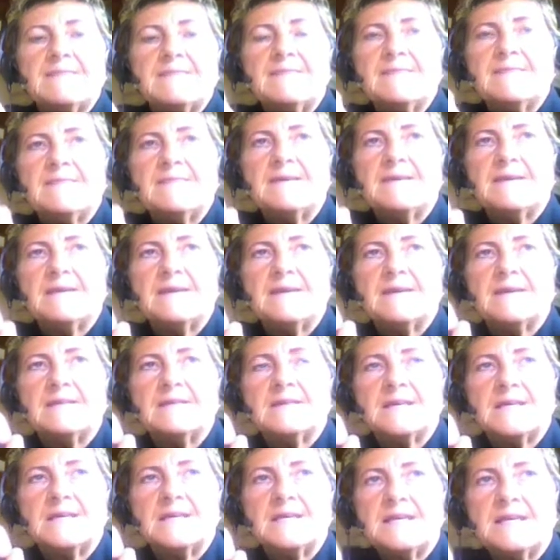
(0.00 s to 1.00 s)
The
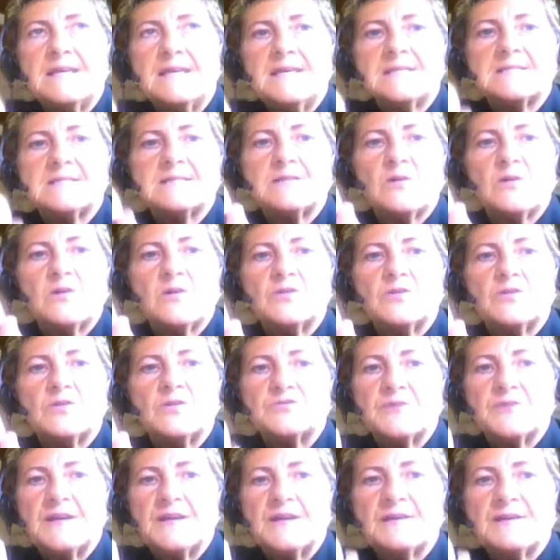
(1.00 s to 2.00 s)
heat or
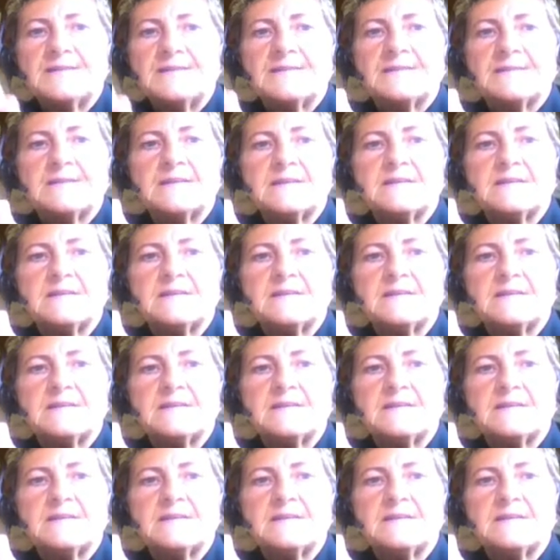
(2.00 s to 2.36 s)
dryness